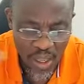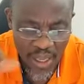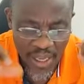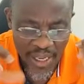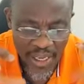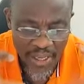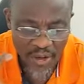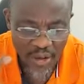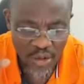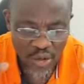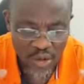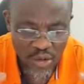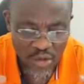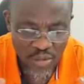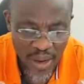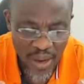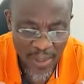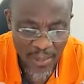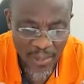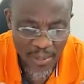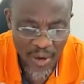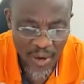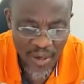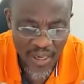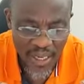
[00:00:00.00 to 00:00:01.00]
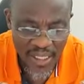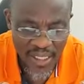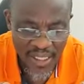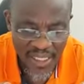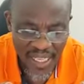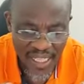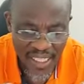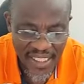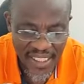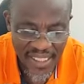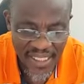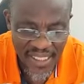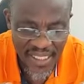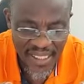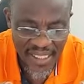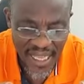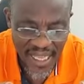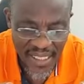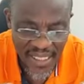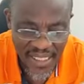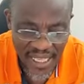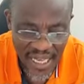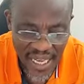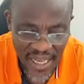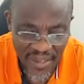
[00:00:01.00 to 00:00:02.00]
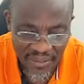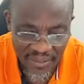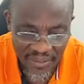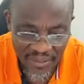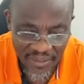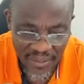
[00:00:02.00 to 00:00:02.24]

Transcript: into my brothers and sisters' life